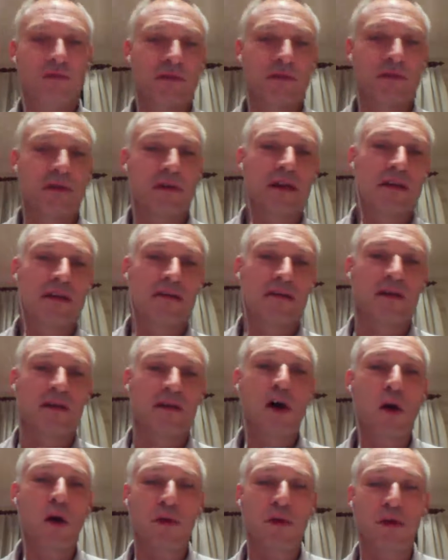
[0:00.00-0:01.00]
You're
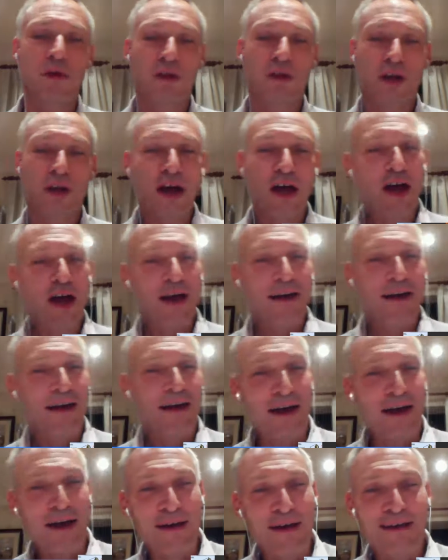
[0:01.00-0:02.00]
kidding, a
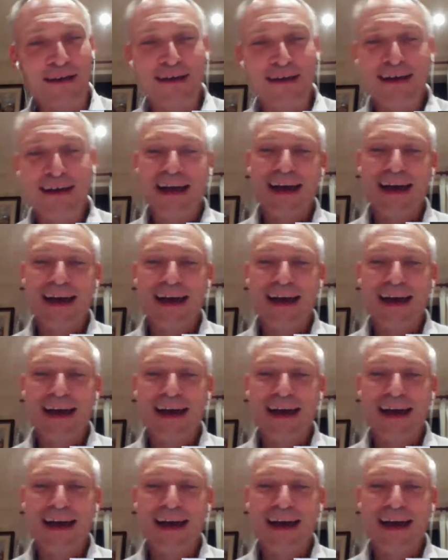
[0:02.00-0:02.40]
16-meter telescope?